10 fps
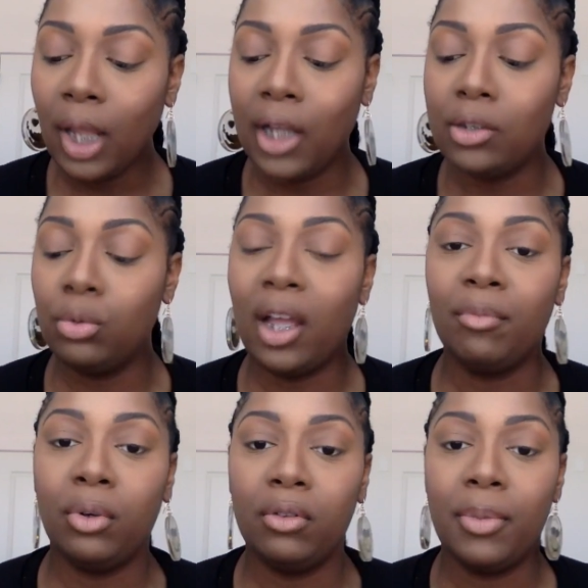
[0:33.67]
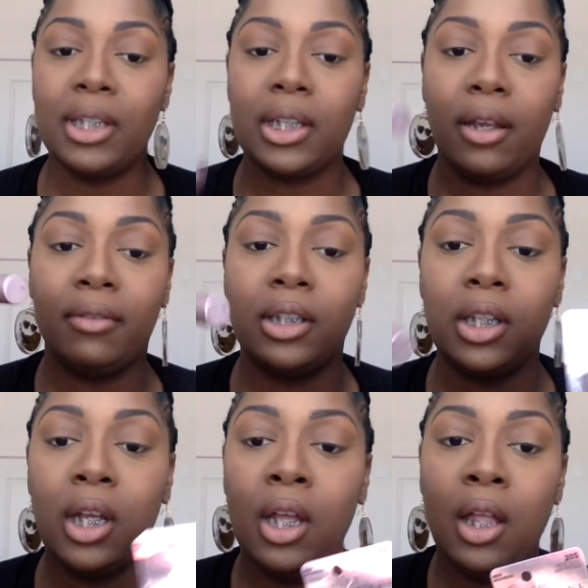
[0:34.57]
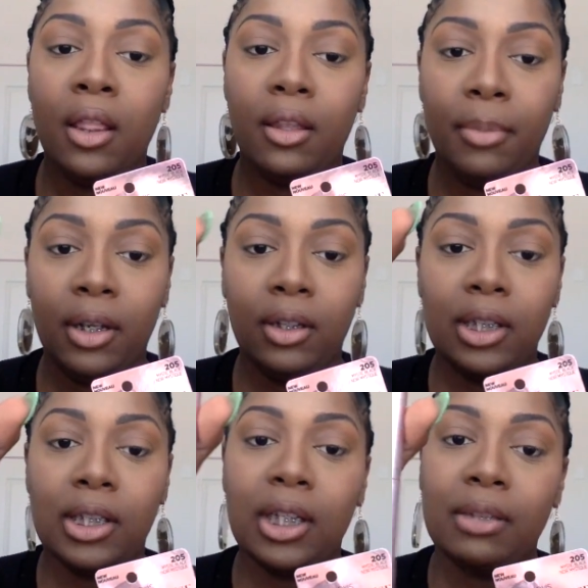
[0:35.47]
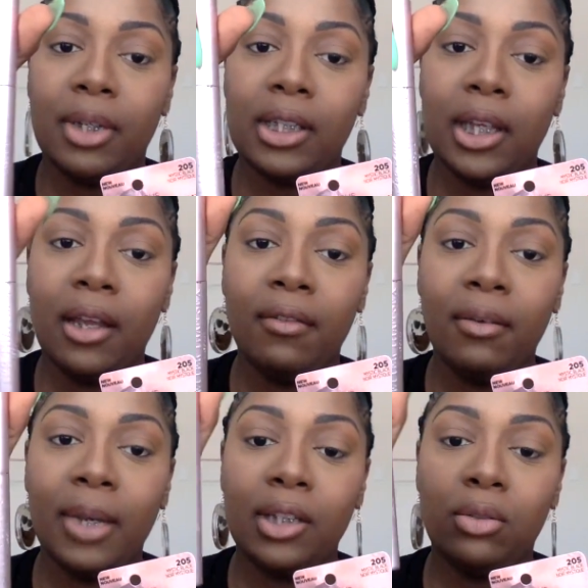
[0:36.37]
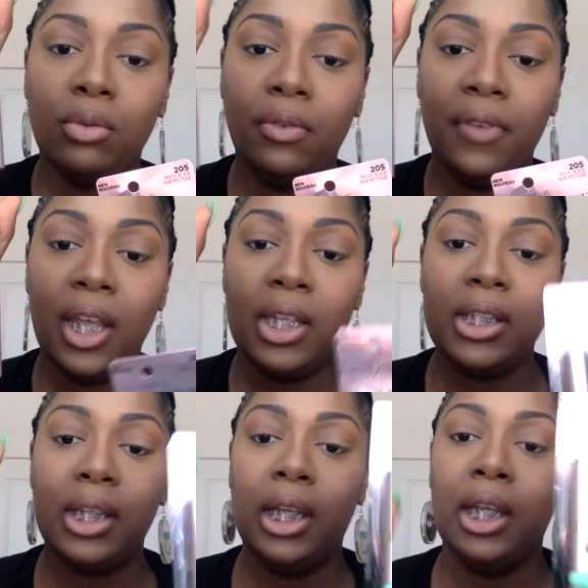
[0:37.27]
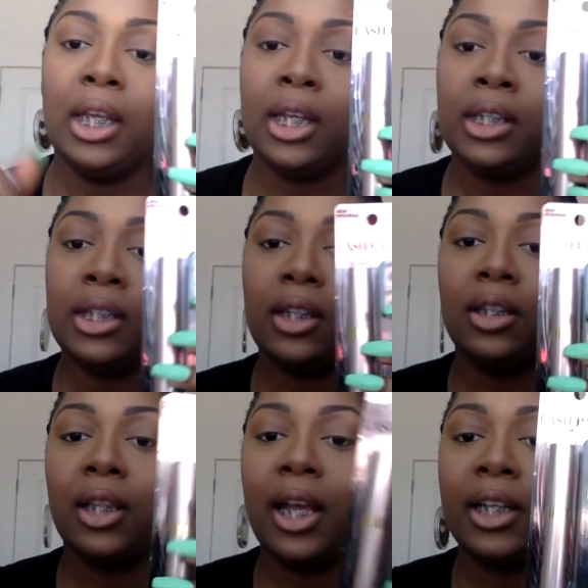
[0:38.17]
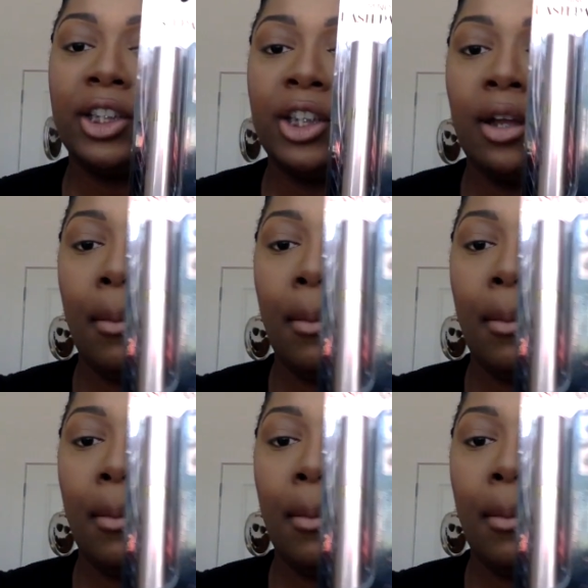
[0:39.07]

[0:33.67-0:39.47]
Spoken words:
I do have both mascaras, the Better Than Sex mascara by Too Faced and the Lash